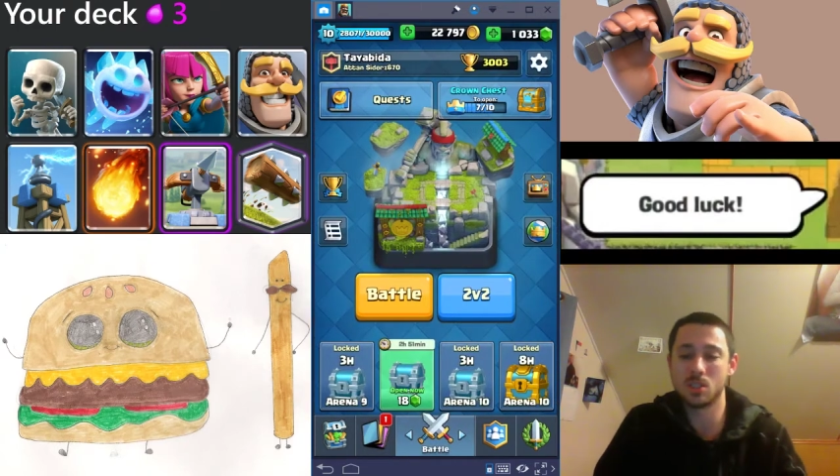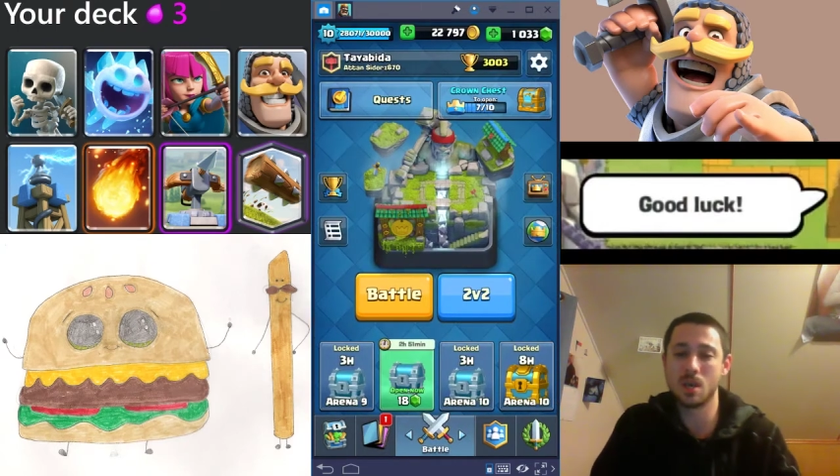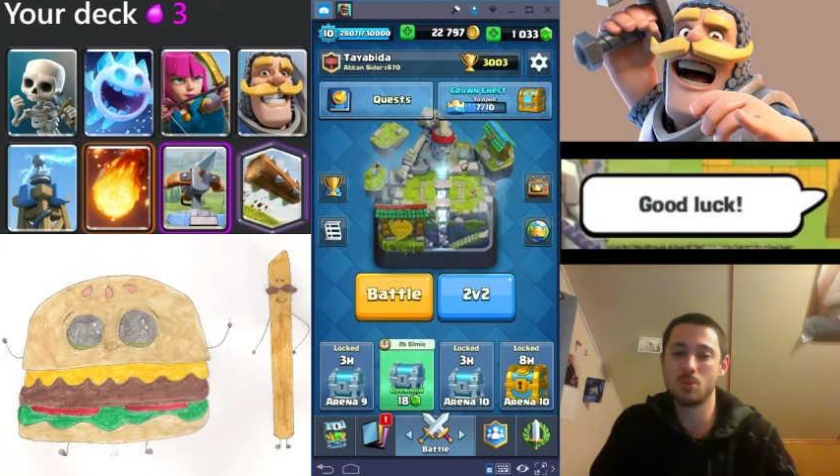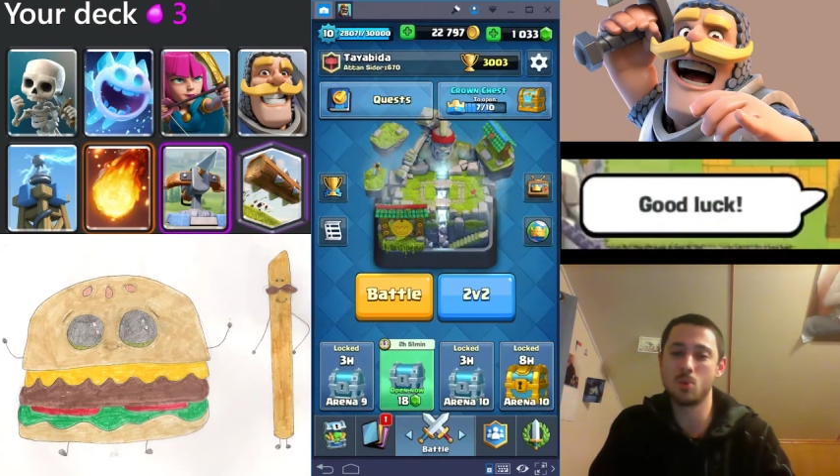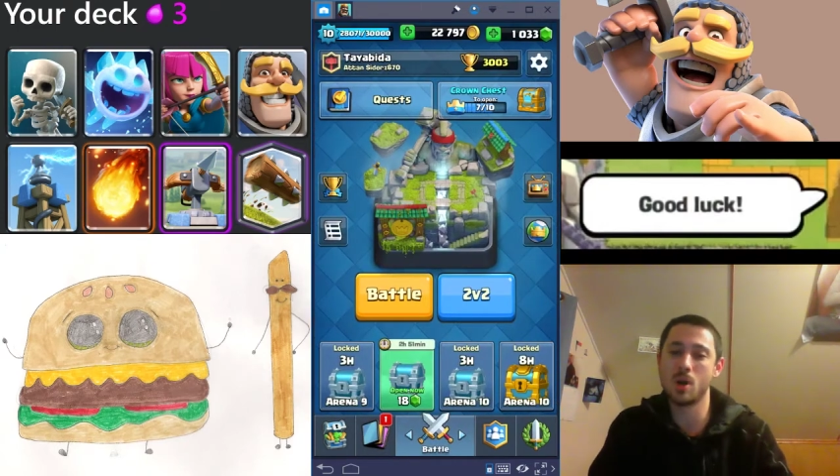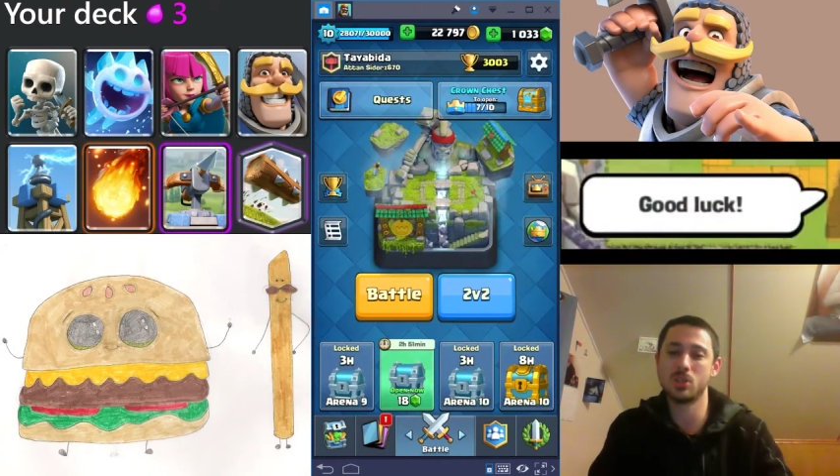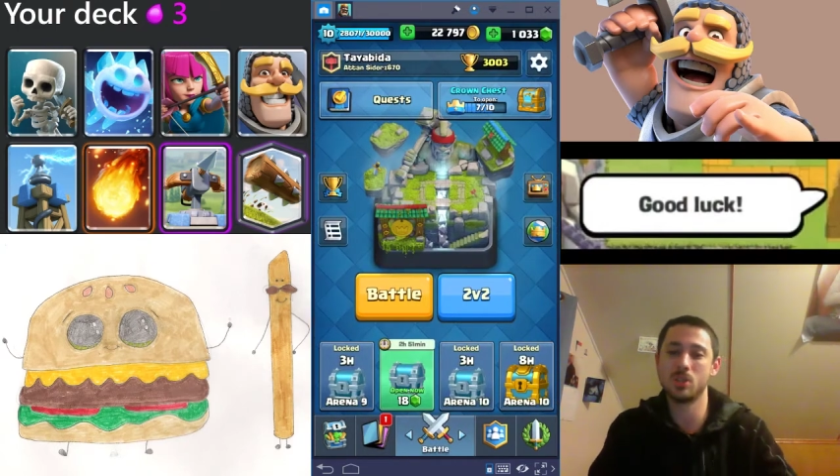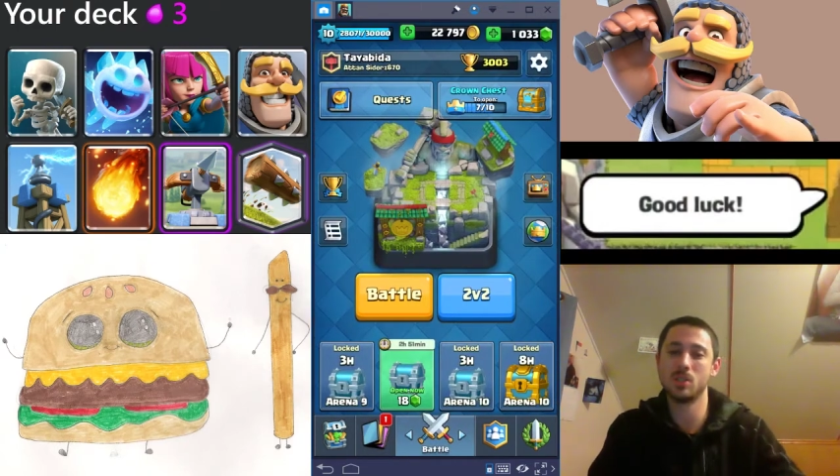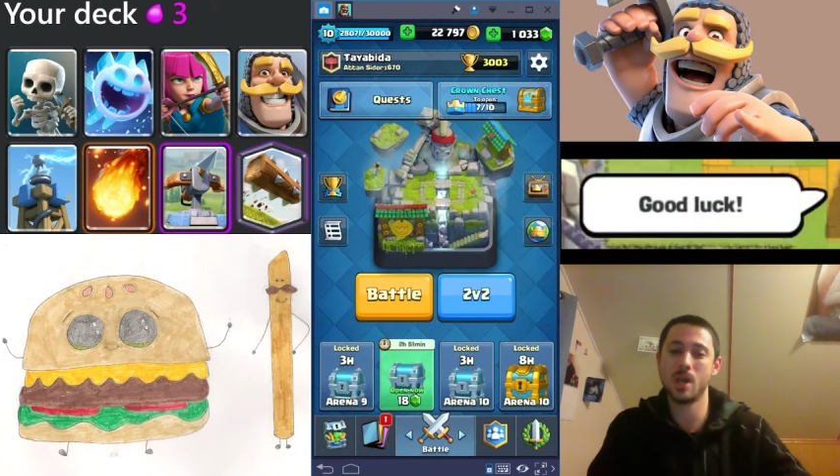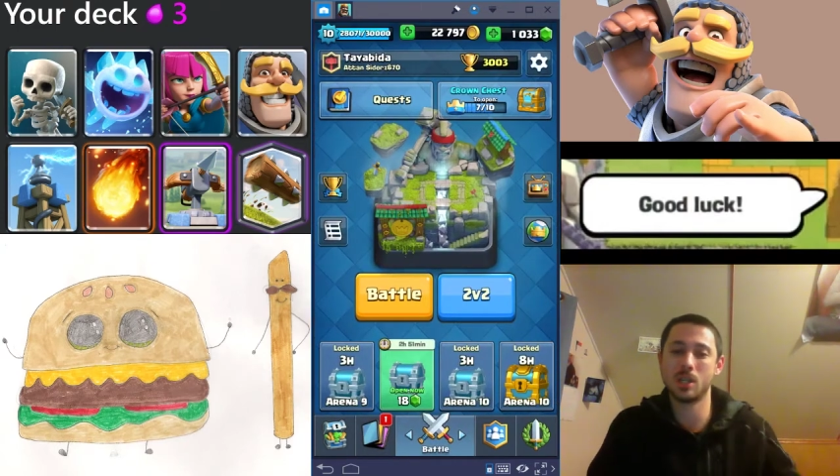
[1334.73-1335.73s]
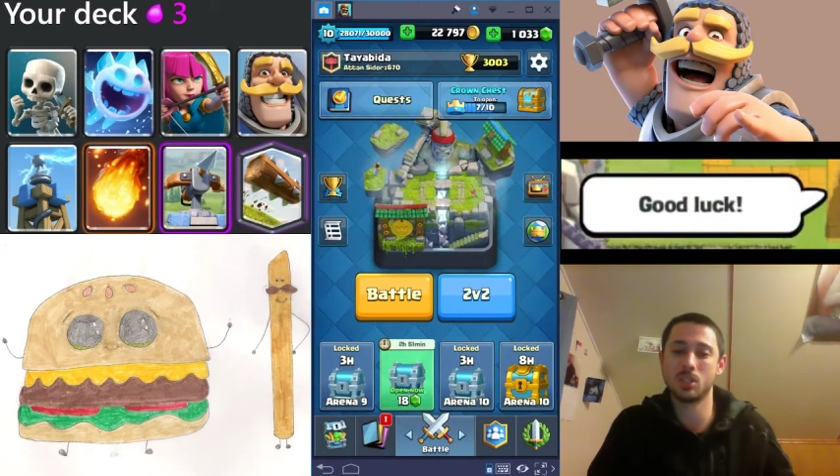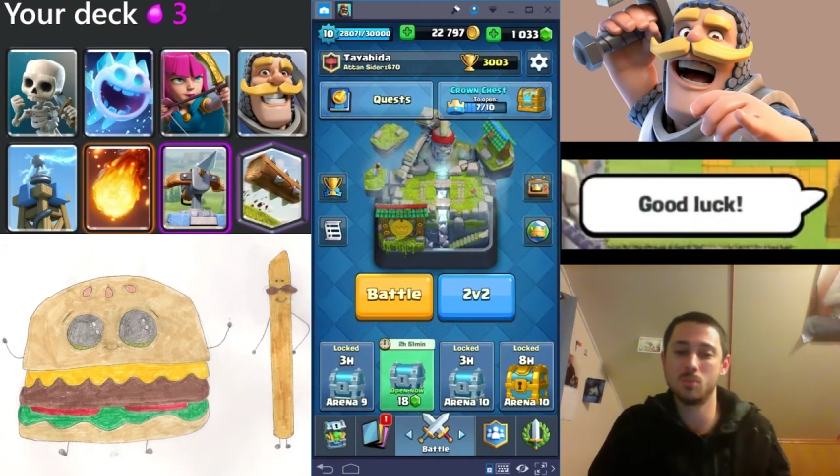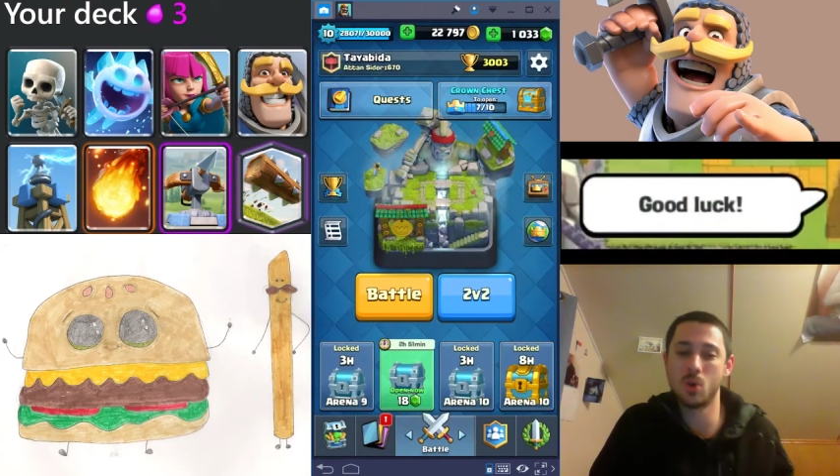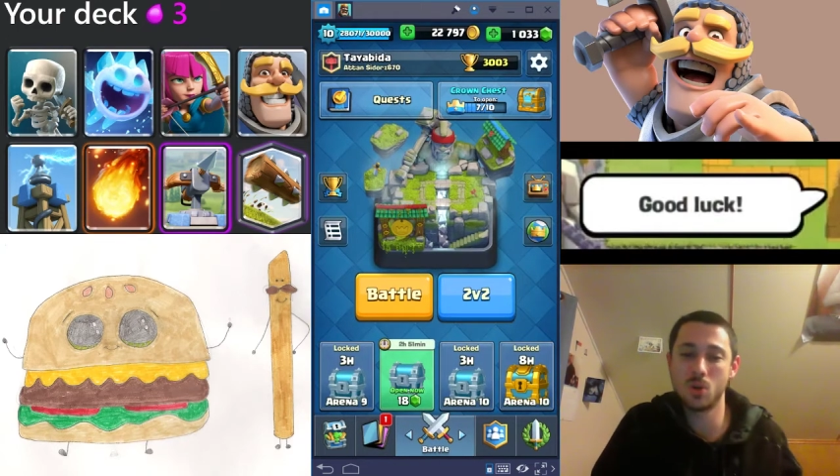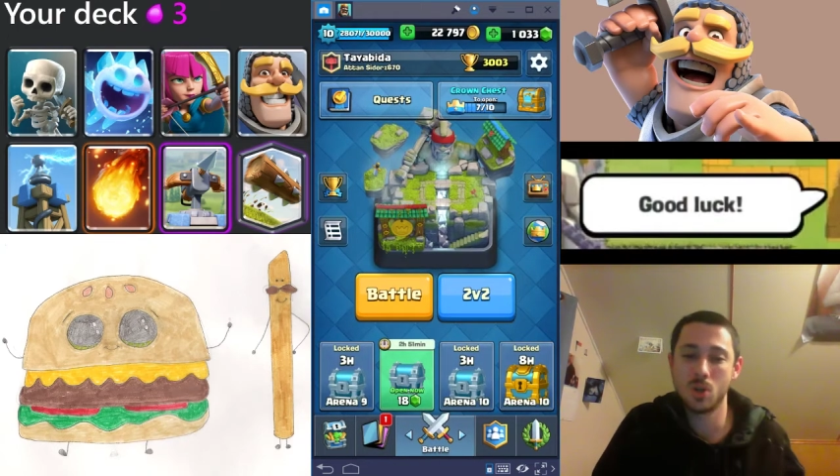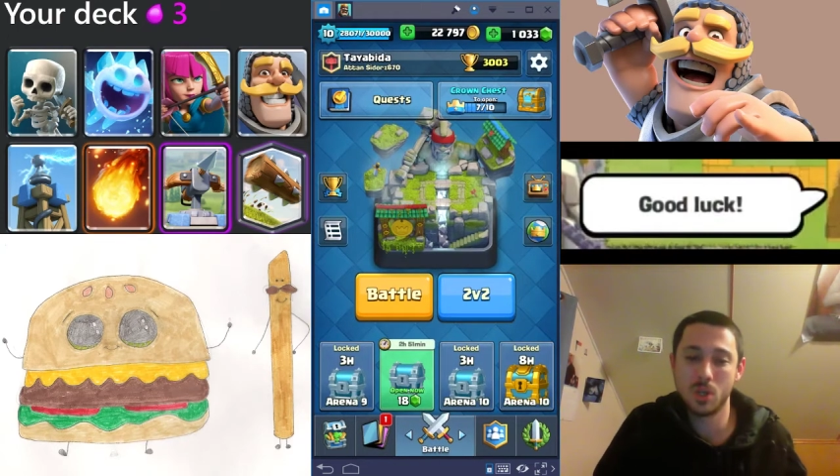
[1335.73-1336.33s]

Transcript: time to watch this Xbow